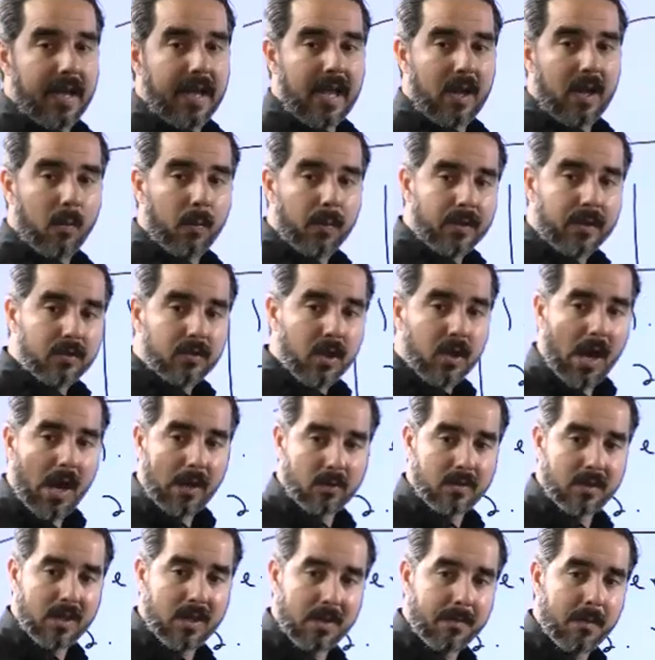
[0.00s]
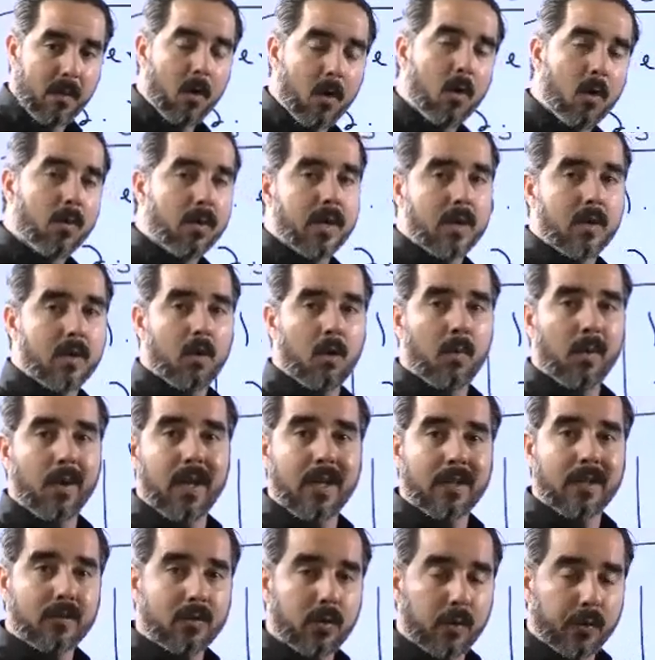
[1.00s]
and we talk to them over and over
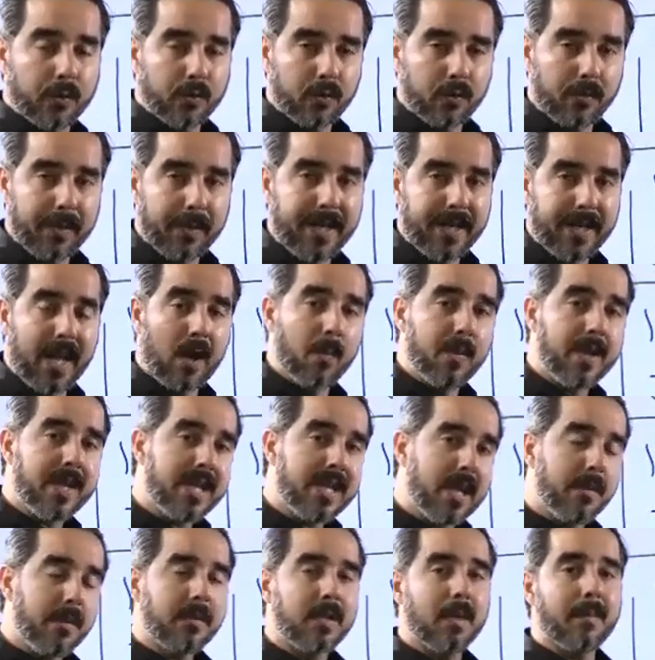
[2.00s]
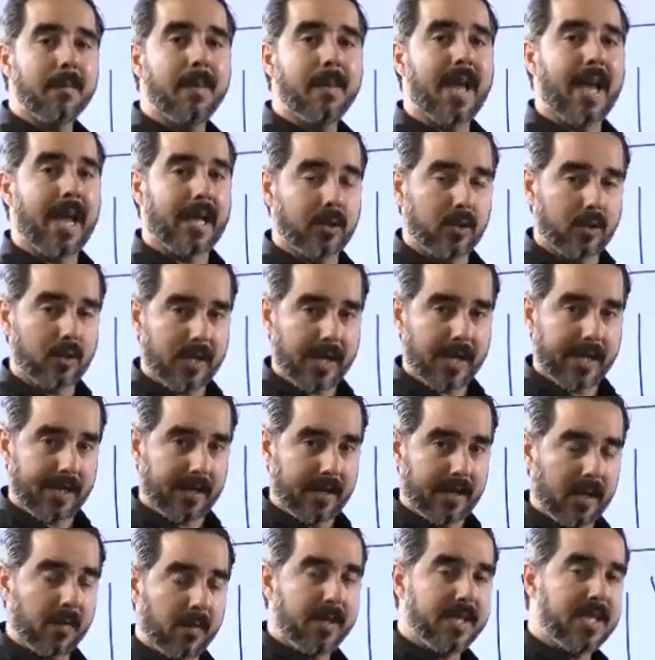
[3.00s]
in social media, and we keep them educated,
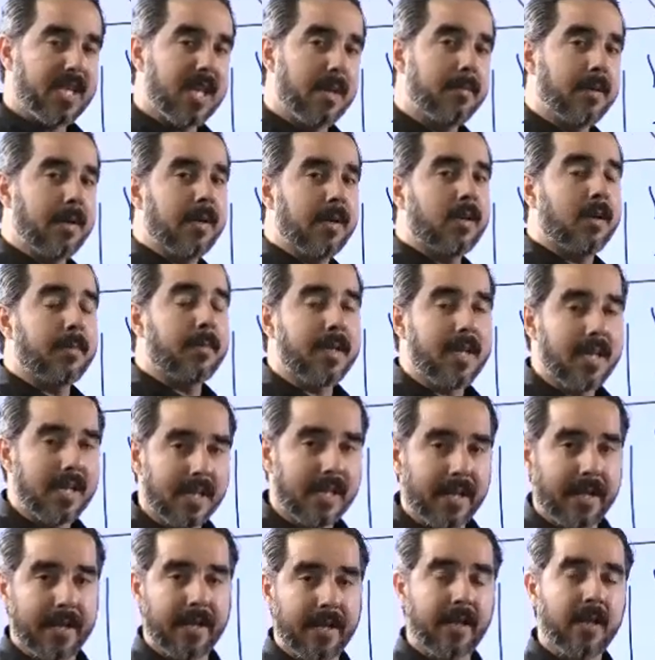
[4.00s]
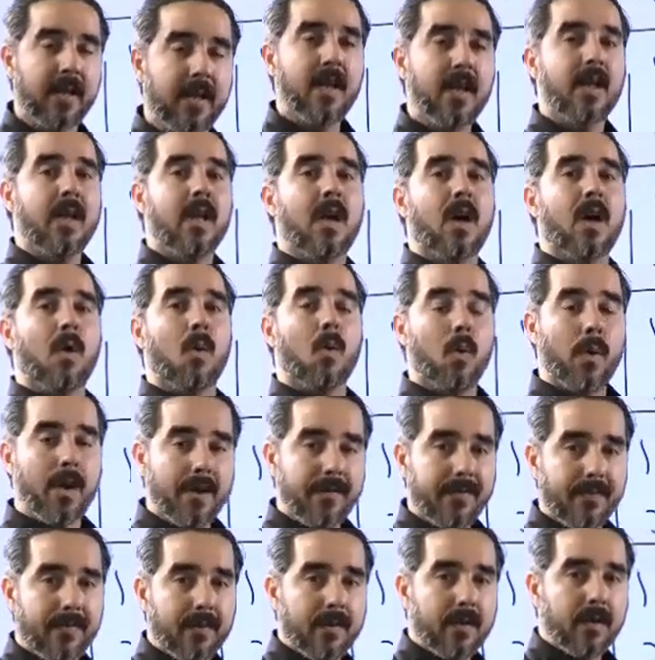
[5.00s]
and we keep them communicating
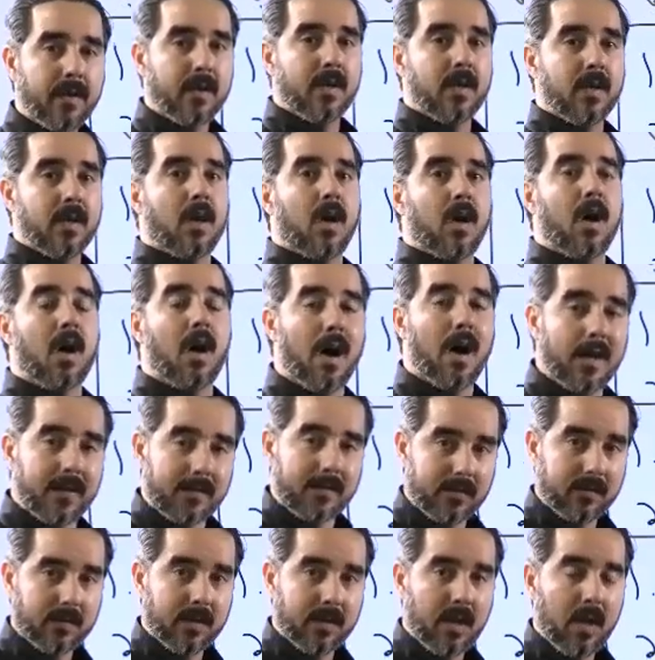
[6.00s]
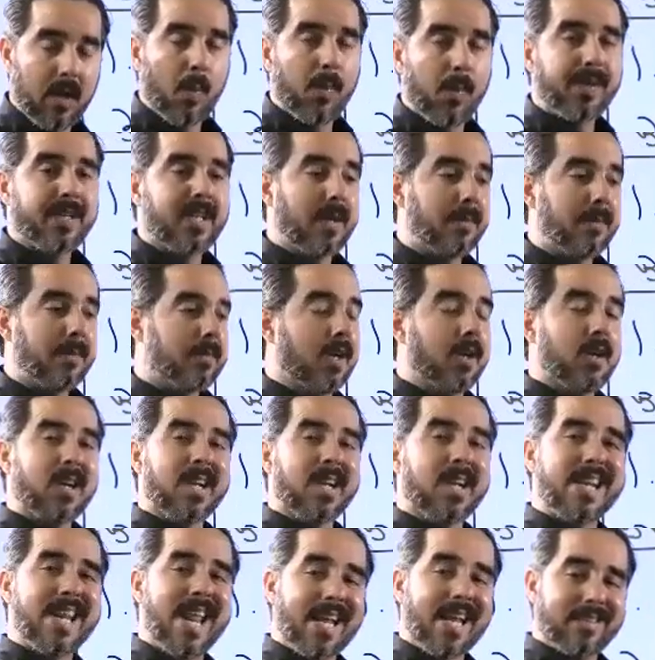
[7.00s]
with us. We keep them
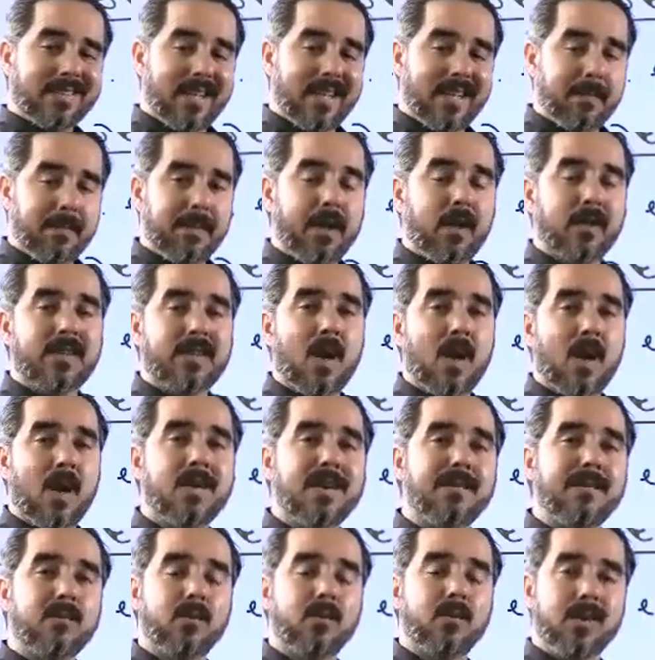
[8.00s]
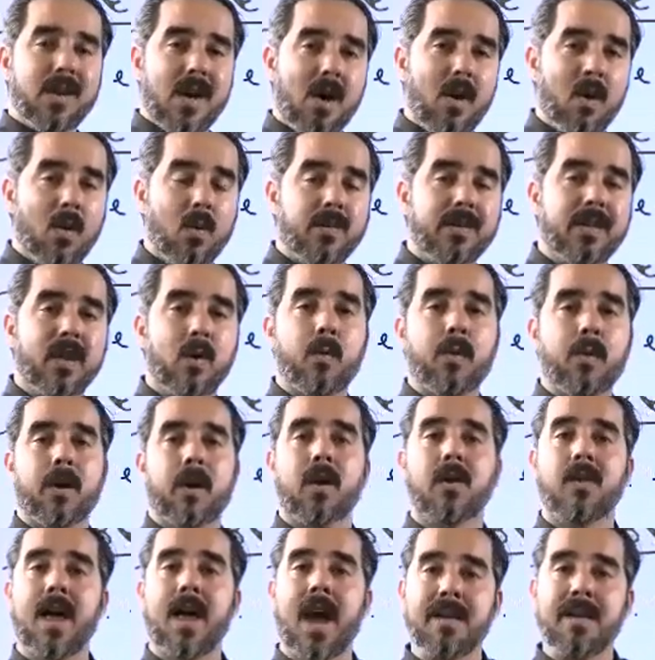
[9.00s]
connected because I want them to know that we're
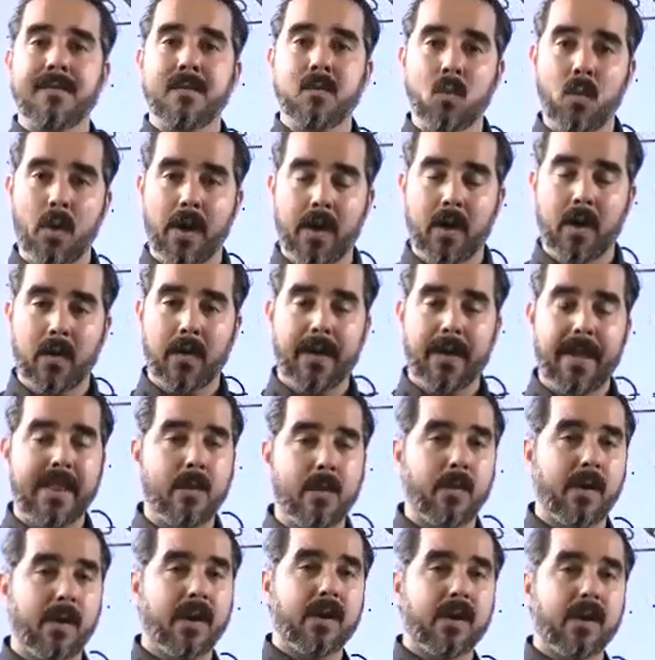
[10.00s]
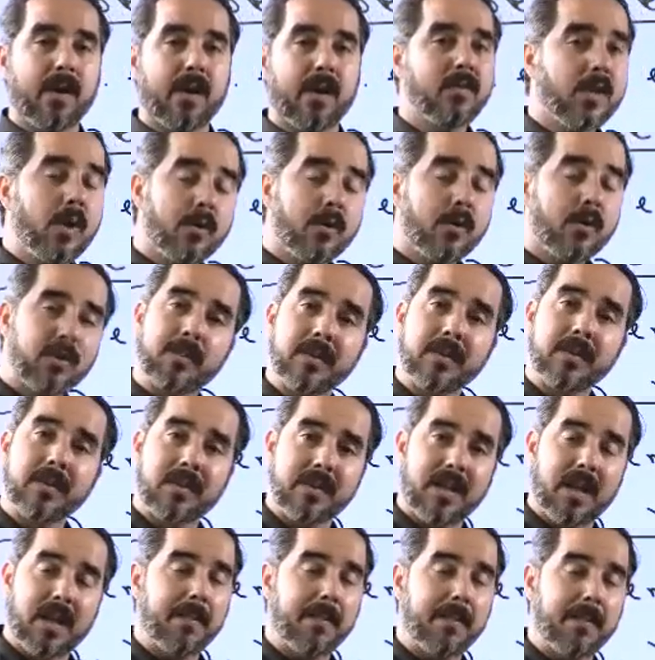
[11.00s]
alive and well, and then we're going to continue
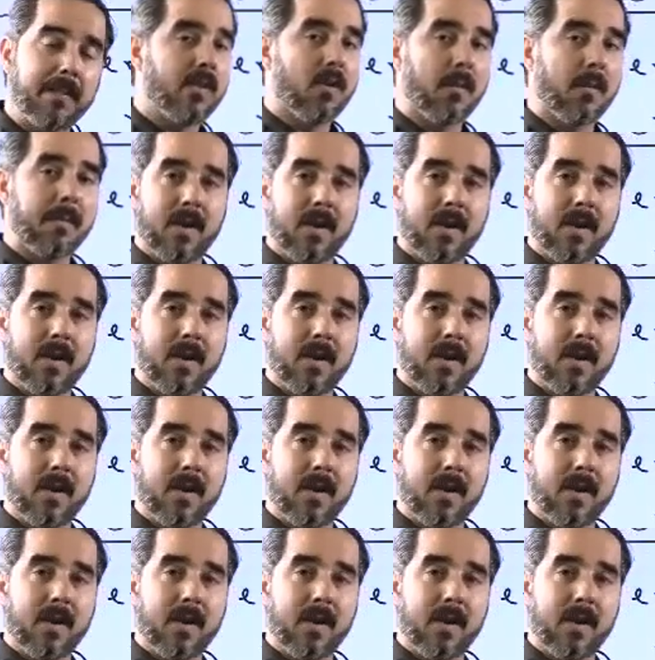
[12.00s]
servicing them no matter